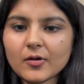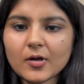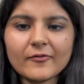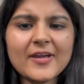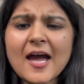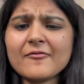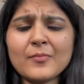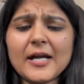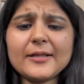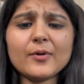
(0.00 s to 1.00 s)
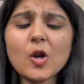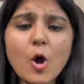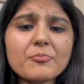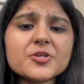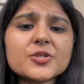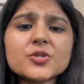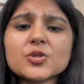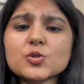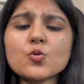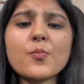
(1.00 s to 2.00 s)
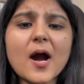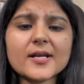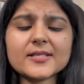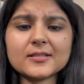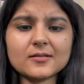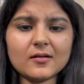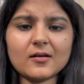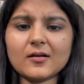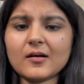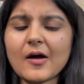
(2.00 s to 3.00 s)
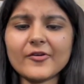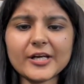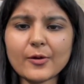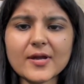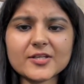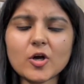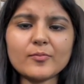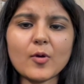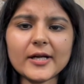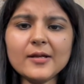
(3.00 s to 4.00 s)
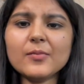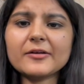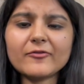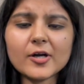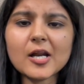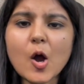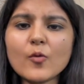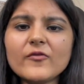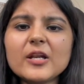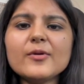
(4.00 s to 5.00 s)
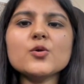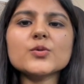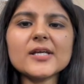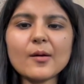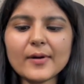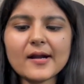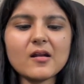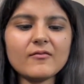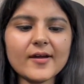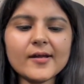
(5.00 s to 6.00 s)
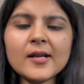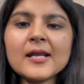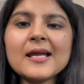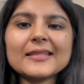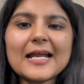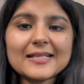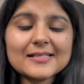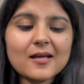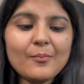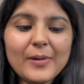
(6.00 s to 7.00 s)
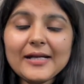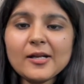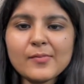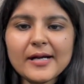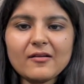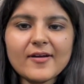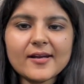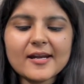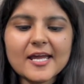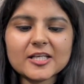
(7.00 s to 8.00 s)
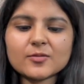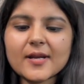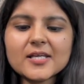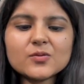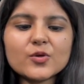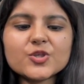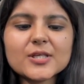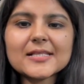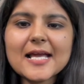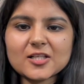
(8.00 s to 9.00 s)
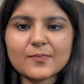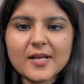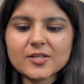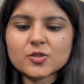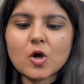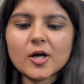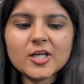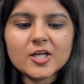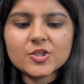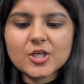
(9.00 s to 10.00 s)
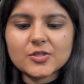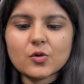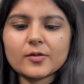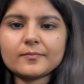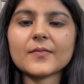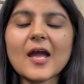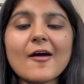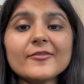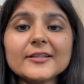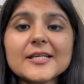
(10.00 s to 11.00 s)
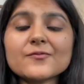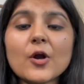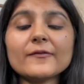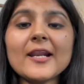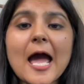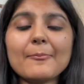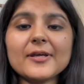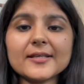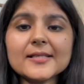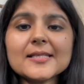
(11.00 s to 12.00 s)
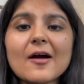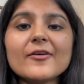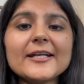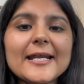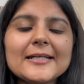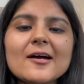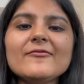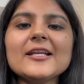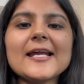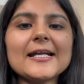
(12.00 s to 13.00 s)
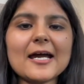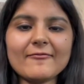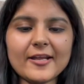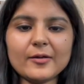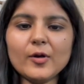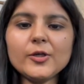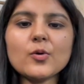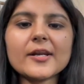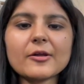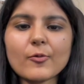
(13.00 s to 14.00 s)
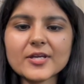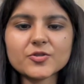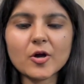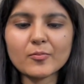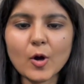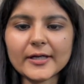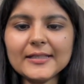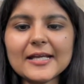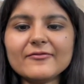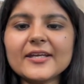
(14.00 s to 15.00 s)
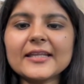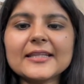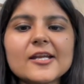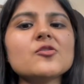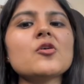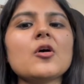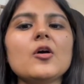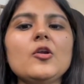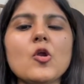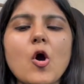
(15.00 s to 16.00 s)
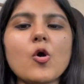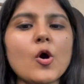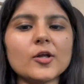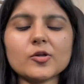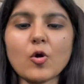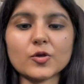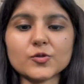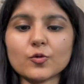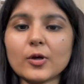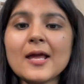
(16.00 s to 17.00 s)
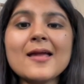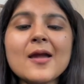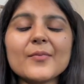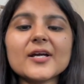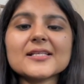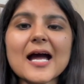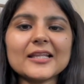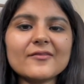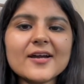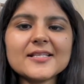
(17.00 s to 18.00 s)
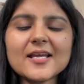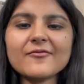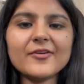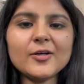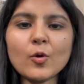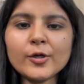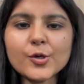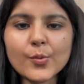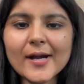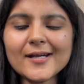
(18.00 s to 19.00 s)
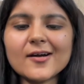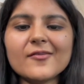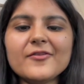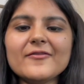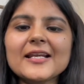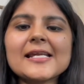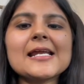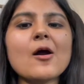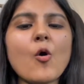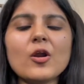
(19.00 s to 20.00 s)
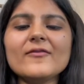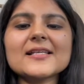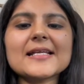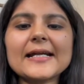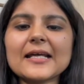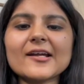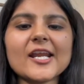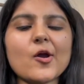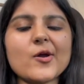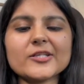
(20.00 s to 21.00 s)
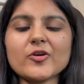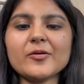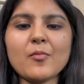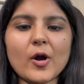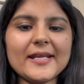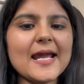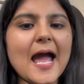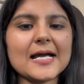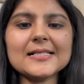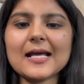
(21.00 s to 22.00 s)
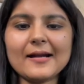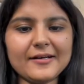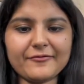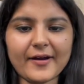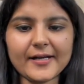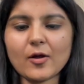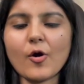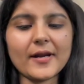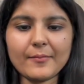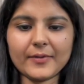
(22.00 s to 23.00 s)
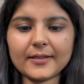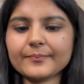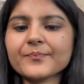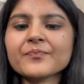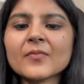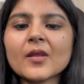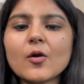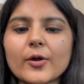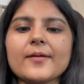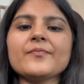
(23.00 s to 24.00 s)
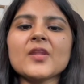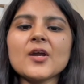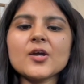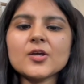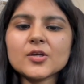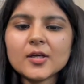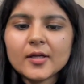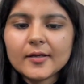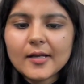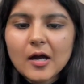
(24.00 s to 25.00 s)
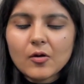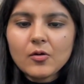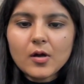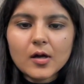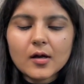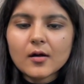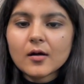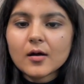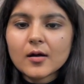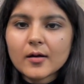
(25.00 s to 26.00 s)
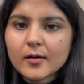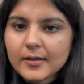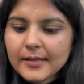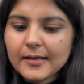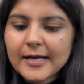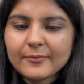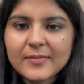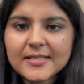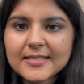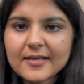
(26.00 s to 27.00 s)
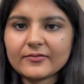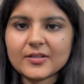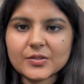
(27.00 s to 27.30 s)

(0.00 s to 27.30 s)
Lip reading: we have multiple options to parse our request.body, but for now we'll be using a middleware, that is a built-in middleware in Express, which is express.json. After this, what will happen is our data will get available to our request.body that we can then log on our console, because otherwise if we don't do it, we will always get our request.body as undefined or empty. Okay. Now, let me save this